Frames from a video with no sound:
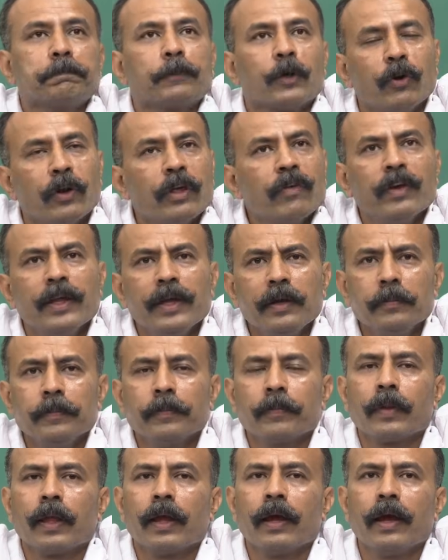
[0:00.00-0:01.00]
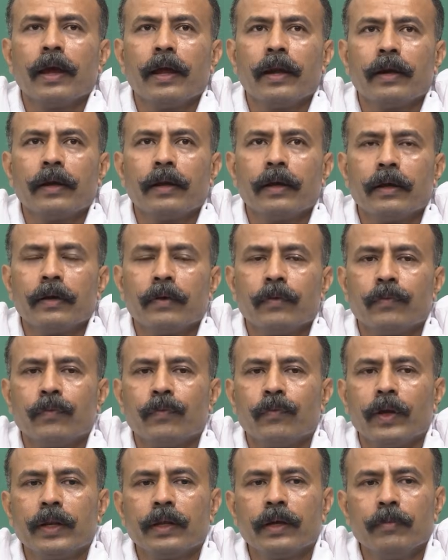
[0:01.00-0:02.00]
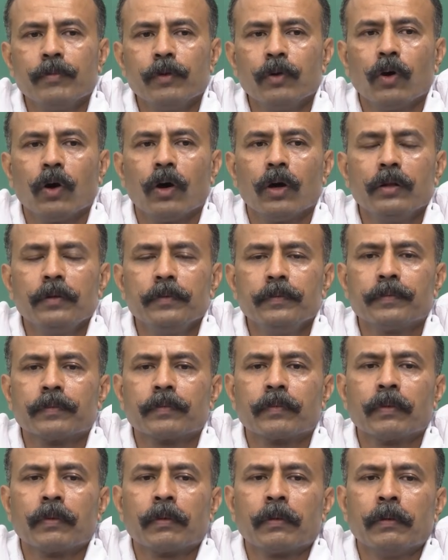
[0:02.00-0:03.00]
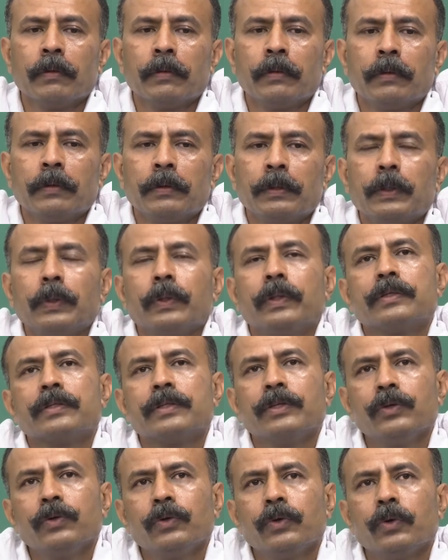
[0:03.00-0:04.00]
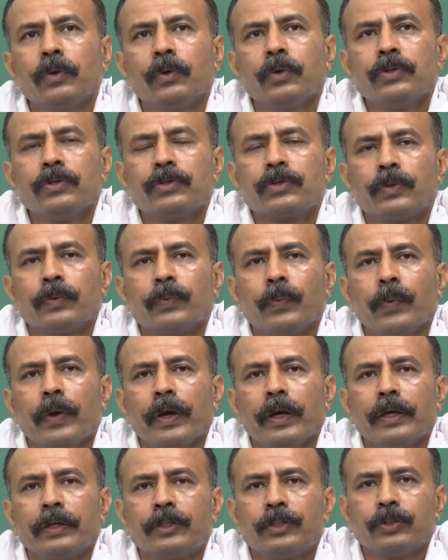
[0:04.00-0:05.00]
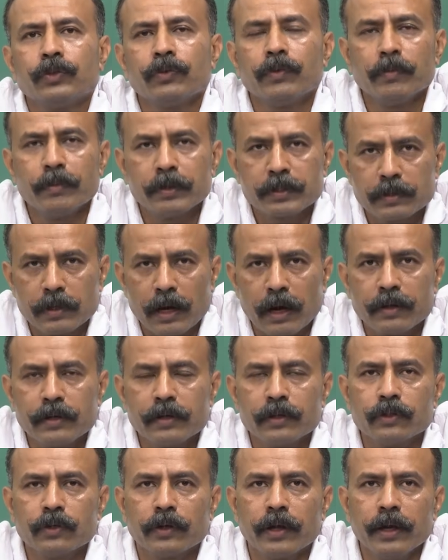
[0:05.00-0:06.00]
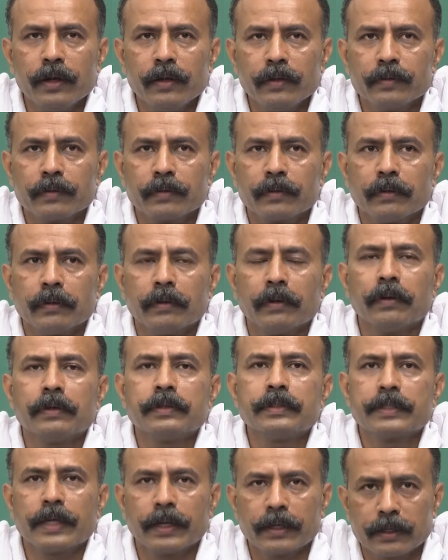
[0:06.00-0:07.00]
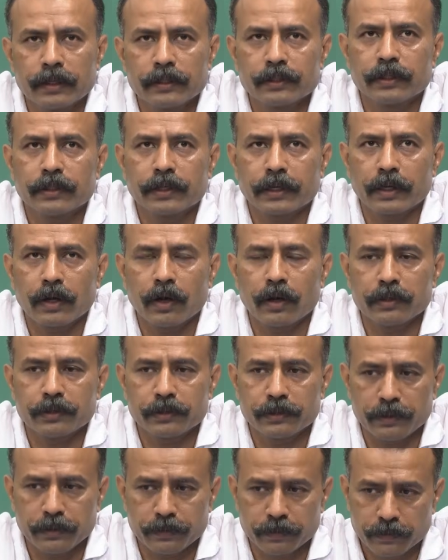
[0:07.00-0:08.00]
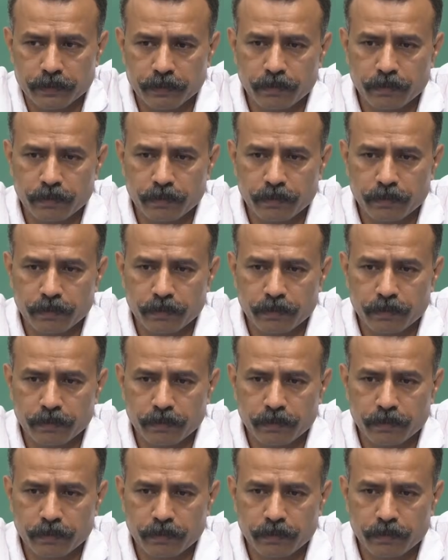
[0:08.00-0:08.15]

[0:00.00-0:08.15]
Good evening and welcome you all to this new course which will be starting today on cell culture technology.